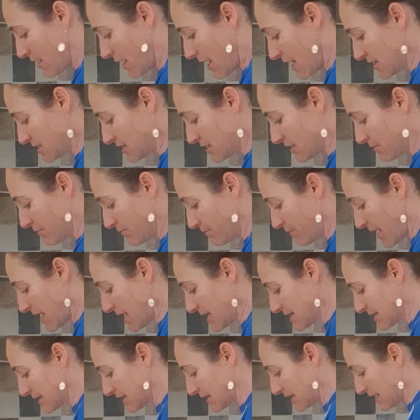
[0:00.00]
It's
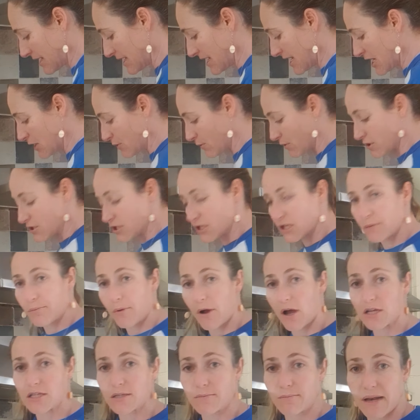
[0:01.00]
basically equal to the
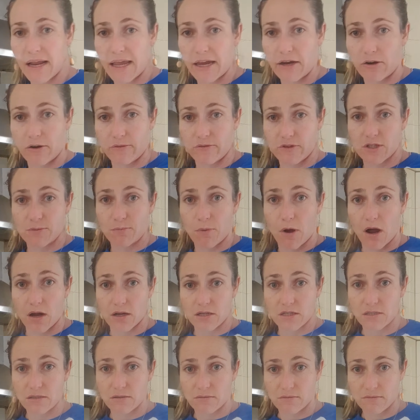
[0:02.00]
bottom layer of this
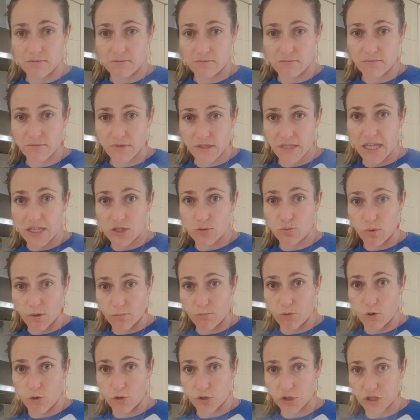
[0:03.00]
pot. That's one
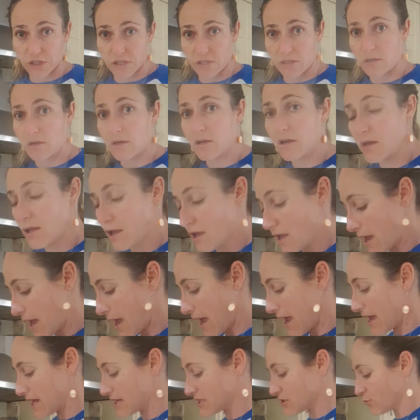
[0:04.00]
portion.
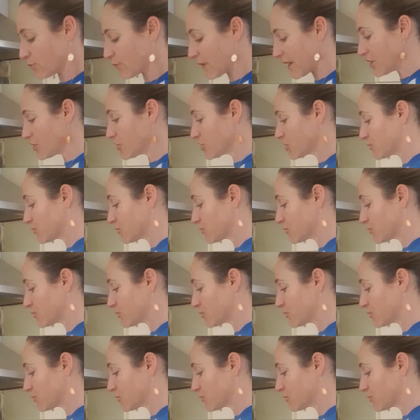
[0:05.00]
And when you